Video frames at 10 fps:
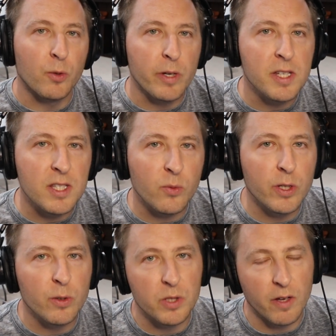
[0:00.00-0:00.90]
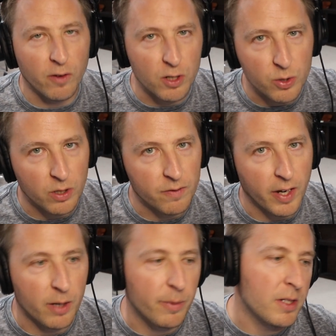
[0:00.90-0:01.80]
the reason we use a virtual
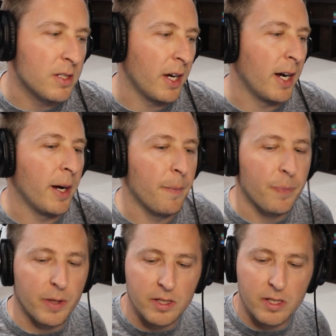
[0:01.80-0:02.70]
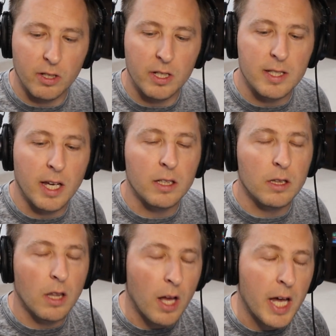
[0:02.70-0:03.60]
environment um, is there is a
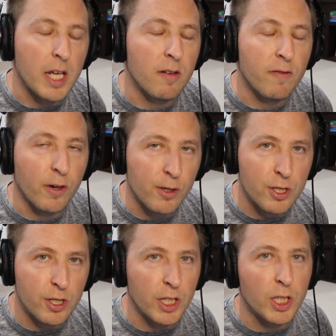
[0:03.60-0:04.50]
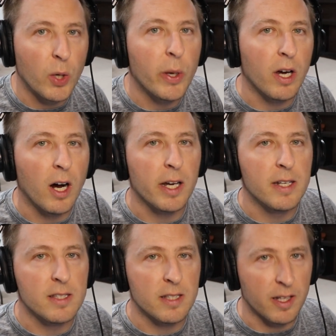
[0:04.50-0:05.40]
lot of versioning going on
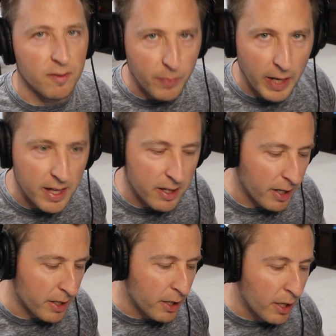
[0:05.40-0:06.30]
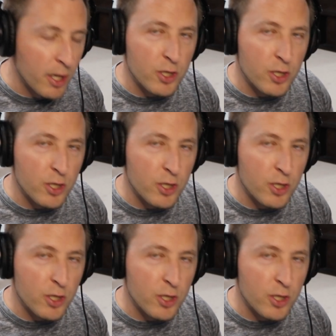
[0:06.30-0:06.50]
inside of Python.